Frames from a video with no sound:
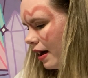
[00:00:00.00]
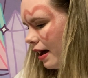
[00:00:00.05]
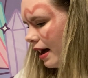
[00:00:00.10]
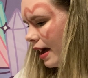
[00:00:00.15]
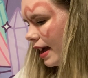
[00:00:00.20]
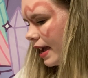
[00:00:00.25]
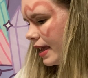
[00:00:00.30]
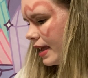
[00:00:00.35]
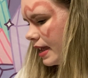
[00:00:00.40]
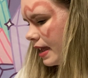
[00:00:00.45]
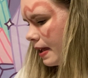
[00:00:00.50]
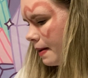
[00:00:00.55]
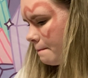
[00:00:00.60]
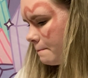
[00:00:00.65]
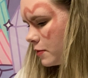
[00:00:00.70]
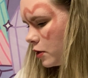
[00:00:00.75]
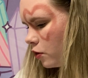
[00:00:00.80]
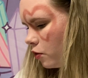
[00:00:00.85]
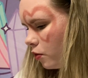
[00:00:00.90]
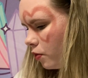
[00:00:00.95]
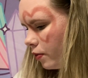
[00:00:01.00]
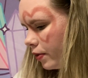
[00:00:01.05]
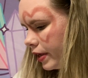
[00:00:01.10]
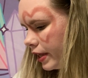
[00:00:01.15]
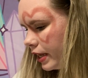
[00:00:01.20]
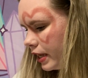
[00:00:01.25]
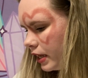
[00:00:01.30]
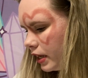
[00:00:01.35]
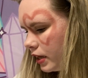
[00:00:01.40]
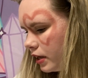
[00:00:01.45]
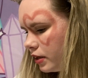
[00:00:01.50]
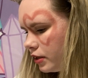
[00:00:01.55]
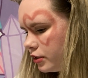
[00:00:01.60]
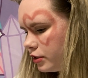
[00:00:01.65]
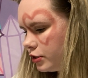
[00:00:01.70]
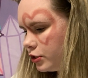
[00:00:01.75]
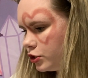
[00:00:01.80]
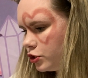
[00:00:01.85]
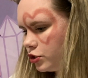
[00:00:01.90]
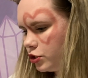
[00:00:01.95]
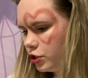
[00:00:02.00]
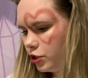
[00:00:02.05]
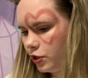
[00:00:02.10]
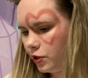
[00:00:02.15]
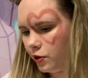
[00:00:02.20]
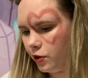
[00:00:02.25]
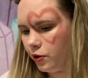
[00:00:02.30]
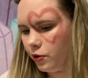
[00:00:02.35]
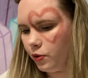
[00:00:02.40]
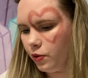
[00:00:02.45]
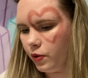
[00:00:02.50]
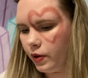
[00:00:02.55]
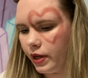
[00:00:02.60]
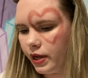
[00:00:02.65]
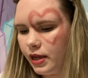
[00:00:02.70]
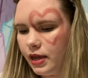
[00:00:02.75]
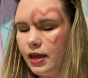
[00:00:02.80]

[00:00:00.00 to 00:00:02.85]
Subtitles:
I am going to